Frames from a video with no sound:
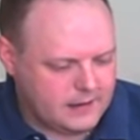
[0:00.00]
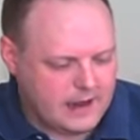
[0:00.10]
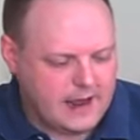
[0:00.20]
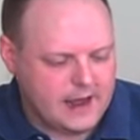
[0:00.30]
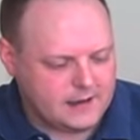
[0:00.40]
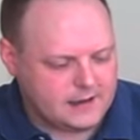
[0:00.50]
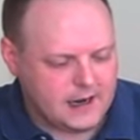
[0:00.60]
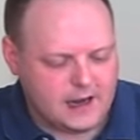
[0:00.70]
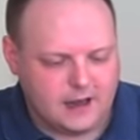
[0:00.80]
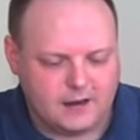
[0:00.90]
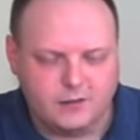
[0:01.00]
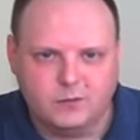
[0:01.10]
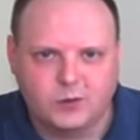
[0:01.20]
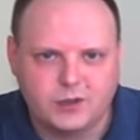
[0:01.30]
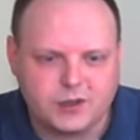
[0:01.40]
And
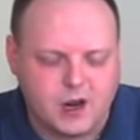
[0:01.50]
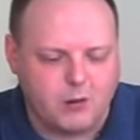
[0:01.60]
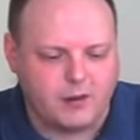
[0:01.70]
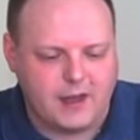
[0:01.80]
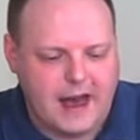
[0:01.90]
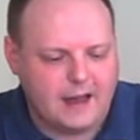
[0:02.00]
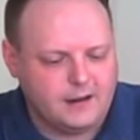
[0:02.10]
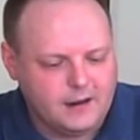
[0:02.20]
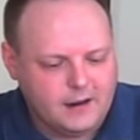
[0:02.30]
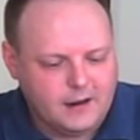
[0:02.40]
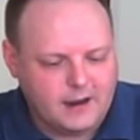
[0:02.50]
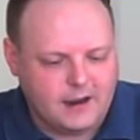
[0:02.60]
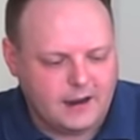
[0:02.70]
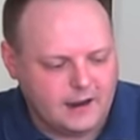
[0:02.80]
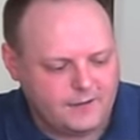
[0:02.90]
we'll just go with that.
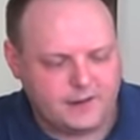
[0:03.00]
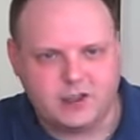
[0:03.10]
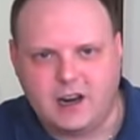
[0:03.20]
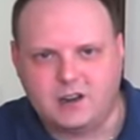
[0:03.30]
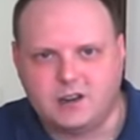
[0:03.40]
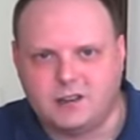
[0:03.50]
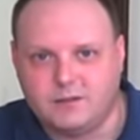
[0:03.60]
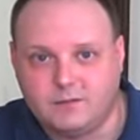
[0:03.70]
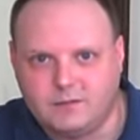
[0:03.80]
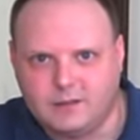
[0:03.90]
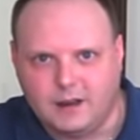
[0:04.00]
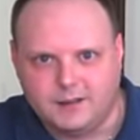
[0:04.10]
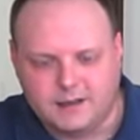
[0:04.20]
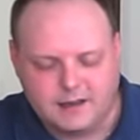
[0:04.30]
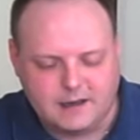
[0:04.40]
If it changes, I'll
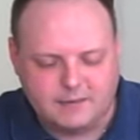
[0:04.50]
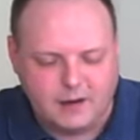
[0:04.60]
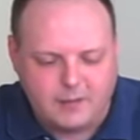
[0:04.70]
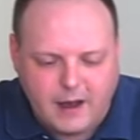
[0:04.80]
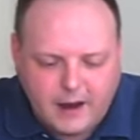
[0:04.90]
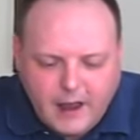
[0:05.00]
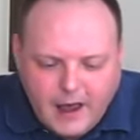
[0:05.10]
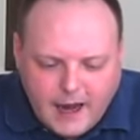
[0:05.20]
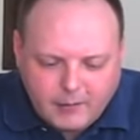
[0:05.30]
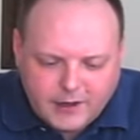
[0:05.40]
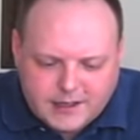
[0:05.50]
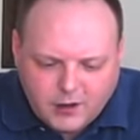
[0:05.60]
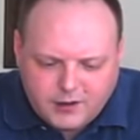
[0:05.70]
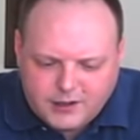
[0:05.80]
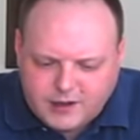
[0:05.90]
say something about it. Anyway, let's go
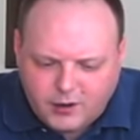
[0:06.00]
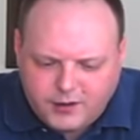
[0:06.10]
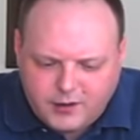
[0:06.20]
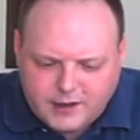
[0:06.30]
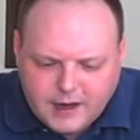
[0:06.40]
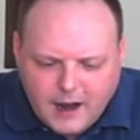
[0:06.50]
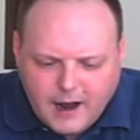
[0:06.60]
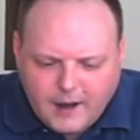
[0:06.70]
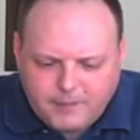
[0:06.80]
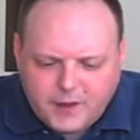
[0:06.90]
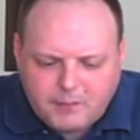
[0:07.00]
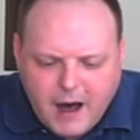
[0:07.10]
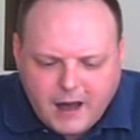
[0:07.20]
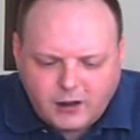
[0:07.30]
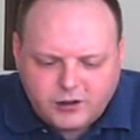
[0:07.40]
through this. The
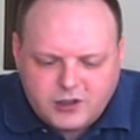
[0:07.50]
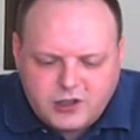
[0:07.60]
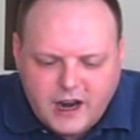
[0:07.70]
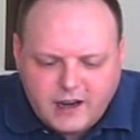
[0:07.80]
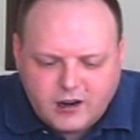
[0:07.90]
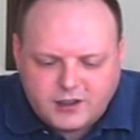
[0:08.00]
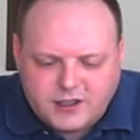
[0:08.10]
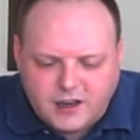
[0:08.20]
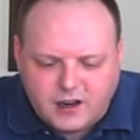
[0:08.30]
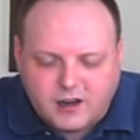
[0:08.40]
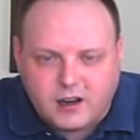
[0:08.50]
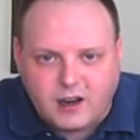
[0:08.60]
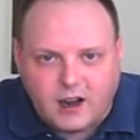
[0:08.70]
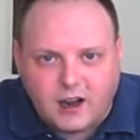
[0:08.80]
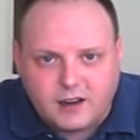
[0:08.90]
bottler is J. Garcia.
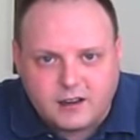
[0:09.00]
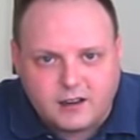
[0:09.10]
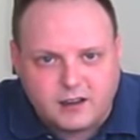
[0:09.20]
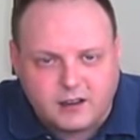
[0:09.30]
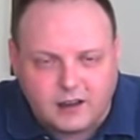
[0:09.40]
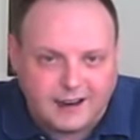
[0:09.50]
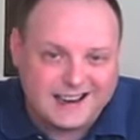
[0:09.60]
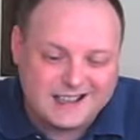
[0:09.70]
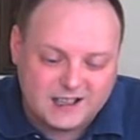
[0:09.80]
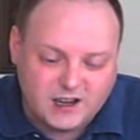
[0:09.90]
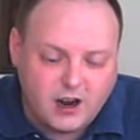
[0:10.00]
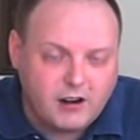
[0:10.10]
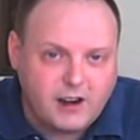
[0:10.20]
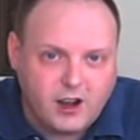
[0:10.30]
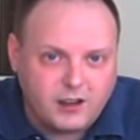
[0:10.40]
I guess it's
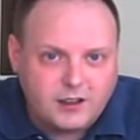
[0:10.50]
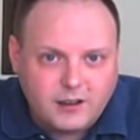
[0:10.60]
Carrion.